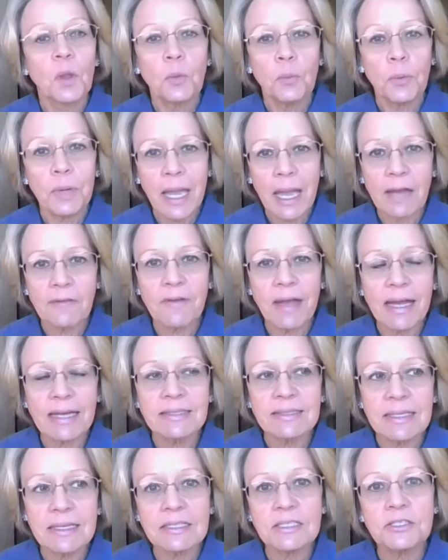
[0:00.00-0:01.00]
We have
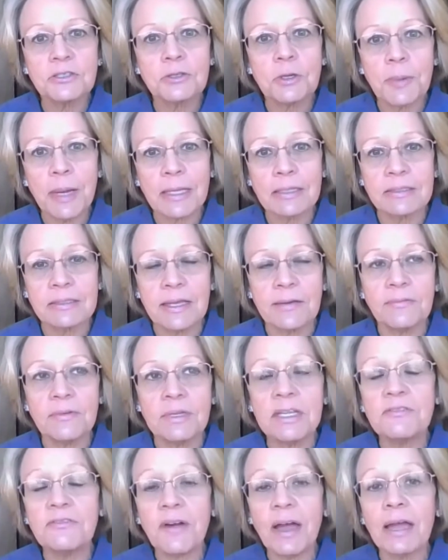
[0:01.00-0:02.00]
access to about
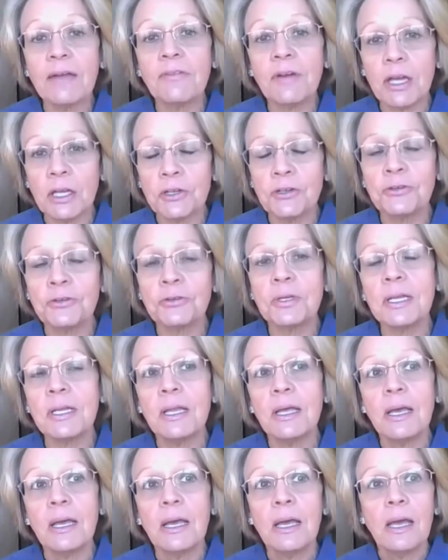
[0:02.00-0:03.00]

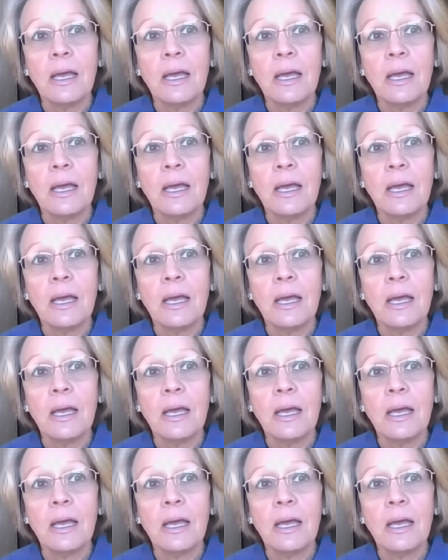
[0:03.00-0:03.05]
7,500